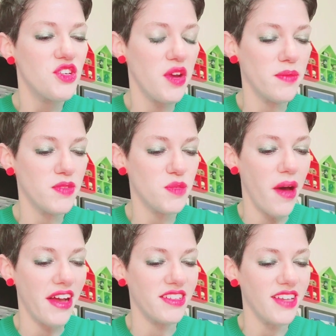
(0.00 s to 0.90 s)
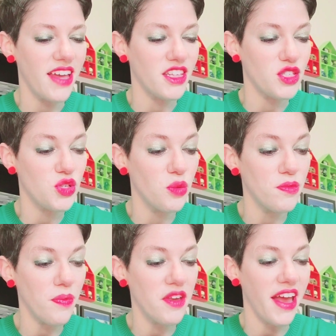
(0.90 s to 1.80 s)
Tramp smiled and then
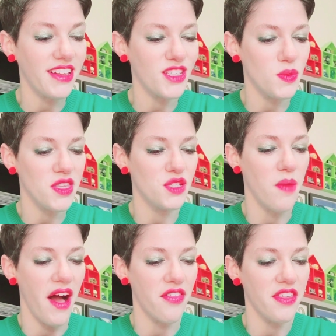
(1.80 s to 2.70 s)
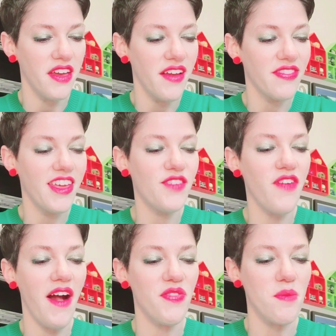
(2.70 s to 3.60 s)
scooped up the necklace with his mouth. They'd
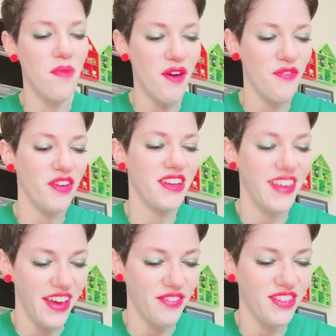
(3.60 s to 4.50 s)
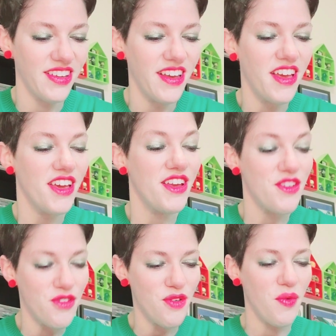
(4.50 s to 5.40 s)
found the perfect gift. He
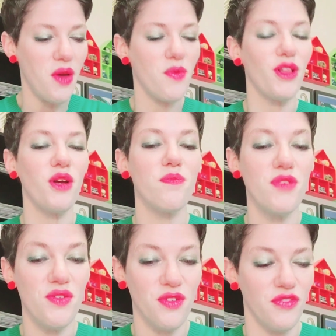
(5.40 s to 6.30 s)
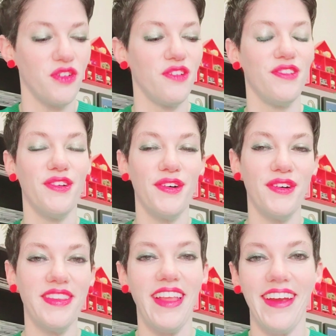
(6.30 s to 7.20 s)
knew it would look beautiful
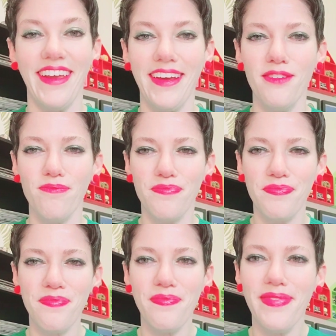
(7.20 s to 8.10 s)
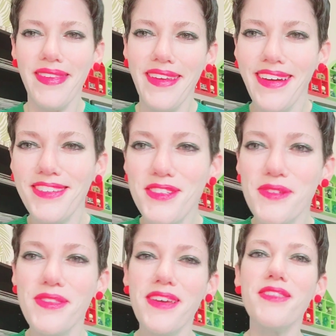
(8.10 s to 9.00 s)
on Lady. Do
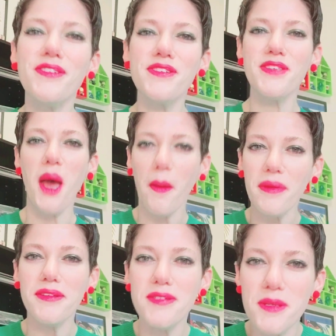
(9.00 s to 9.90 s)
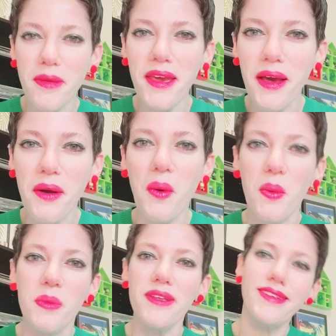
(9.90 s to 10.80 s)
you think there just happens to be a
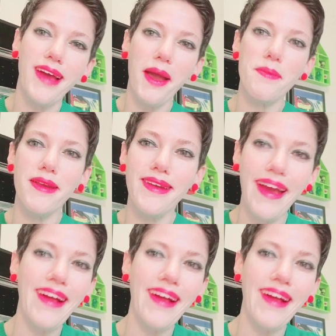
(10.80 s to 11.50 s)
gold and diamond